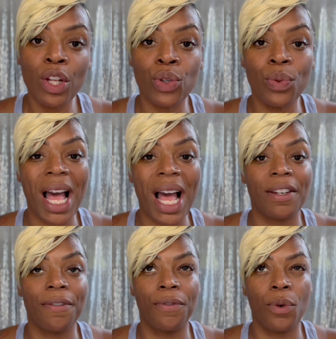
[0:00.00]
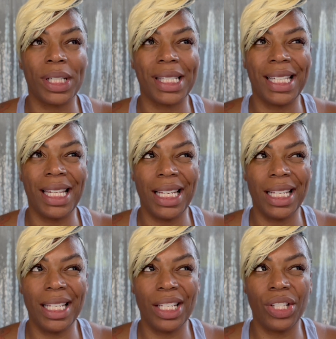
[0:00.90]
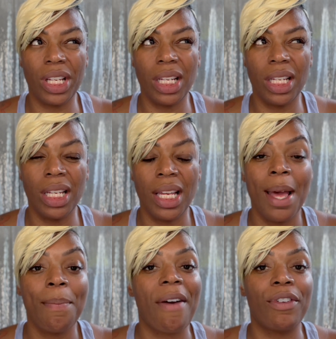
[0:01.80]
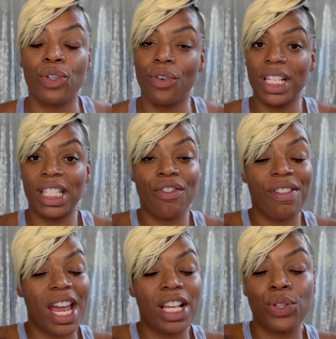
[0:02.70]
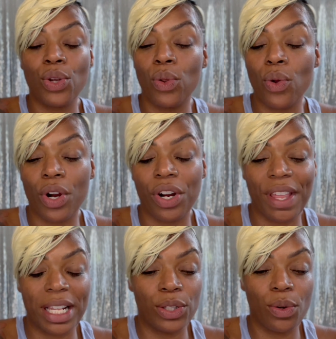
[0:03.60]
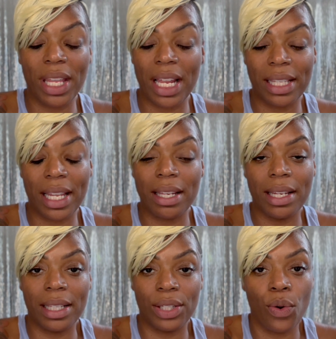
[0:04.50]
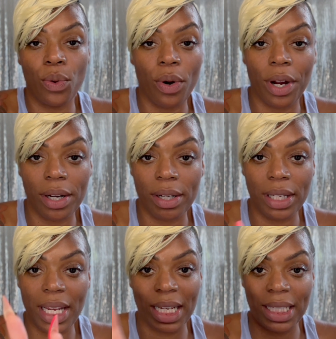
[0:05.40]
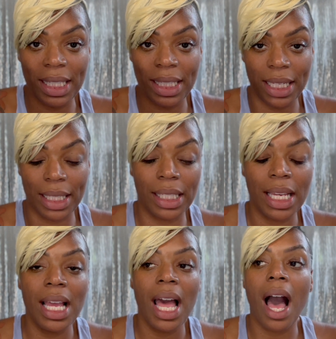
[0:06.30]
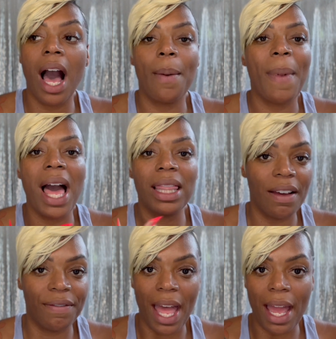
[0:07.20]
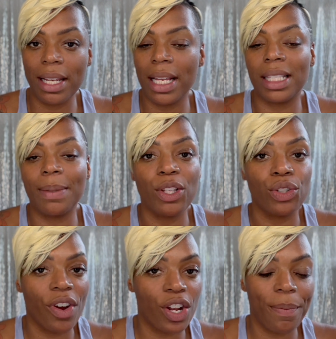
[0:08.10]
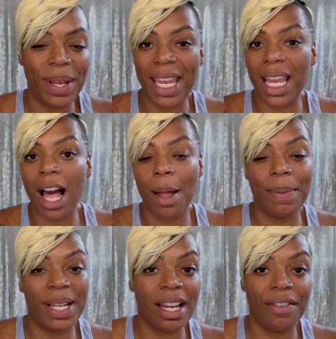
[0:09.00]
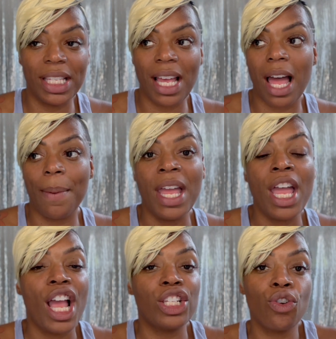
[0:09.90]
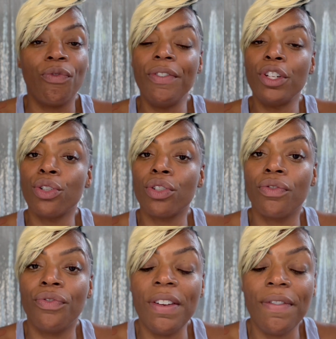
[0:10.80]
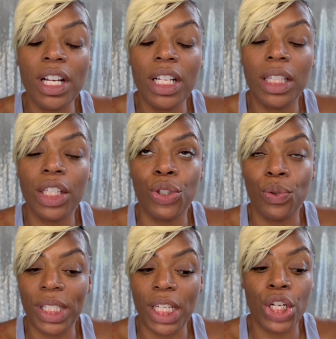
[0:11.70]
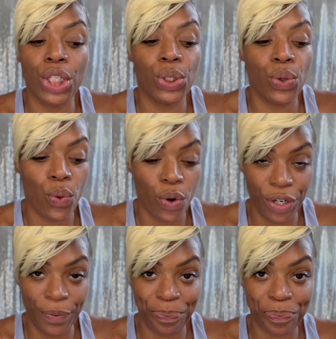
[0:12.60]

2014 edition by Victoria's Secret that's no longer in existence. I love that. It smells great on me. I get compliments every time. And so Viva La Juicy Couture